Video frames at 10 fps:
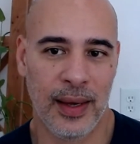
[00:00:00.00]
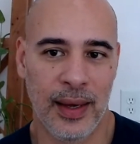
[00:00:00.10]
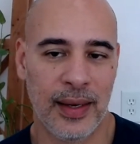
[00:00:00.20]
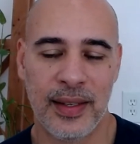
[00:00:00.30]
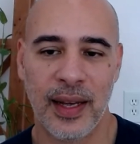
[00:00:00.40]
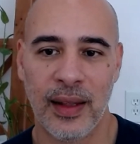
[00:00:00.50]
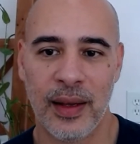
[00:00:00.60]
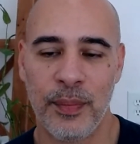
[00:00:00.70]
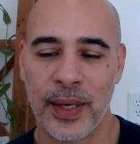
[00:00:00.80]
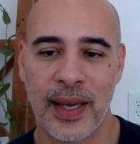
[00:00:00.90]
until
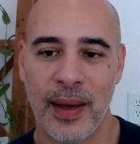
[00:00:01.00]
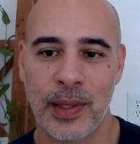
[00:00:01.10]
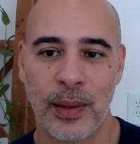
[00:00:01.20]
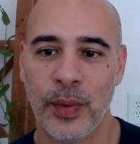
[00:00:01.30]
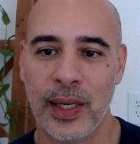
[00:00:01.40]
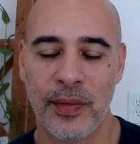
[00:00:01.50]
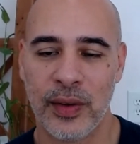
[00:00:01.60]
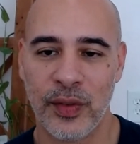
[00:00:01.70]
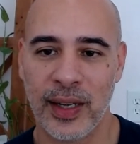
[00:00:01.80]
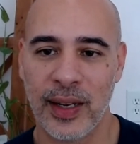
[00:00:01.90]
it became something we didn't even
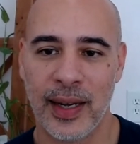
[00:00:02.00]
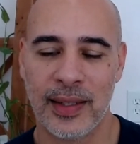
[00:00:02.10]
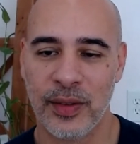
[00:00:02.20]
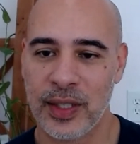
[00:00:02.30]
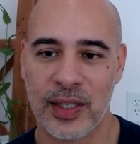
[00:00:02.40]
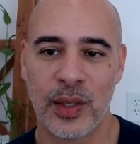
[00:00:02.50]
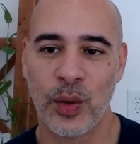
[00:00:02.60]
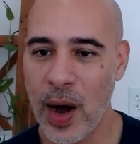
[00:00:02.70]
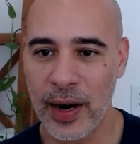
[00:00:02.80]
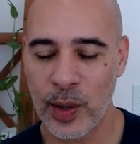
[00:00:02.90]
realize. It was just the
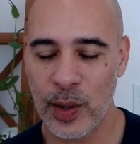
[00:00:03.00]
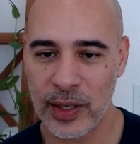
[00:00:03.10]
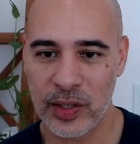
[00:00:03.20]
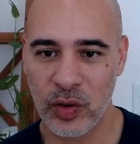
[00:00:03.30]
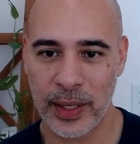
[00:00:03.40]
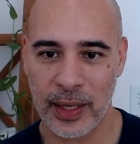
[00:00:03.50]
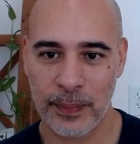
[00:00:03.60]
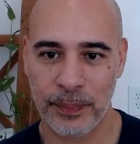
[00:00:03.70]
water we were swimming in.